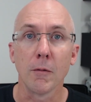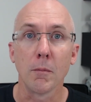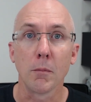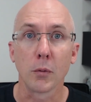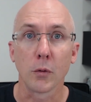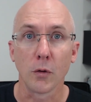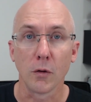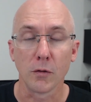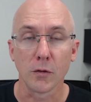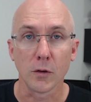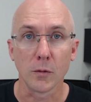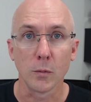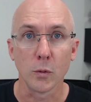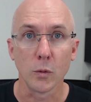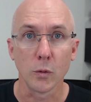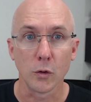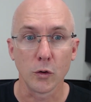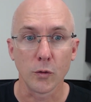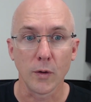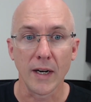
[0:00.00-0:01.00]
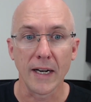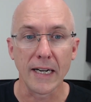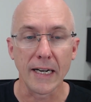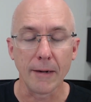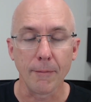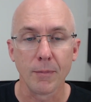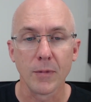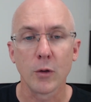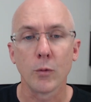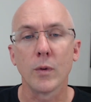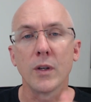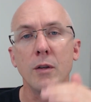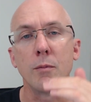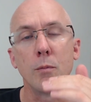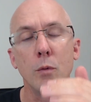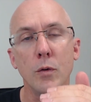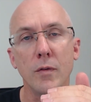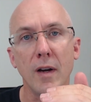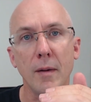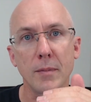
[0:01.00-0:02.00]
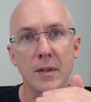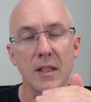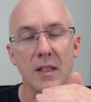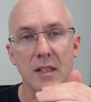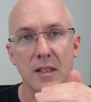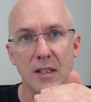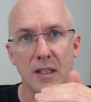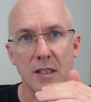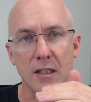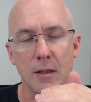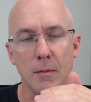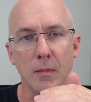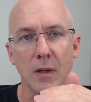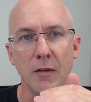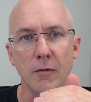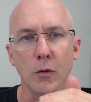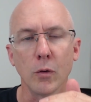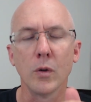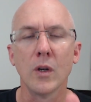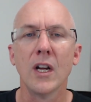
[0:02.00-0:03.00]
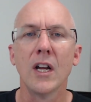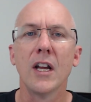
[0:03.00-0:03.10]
profitable trading. When you move up to the system level,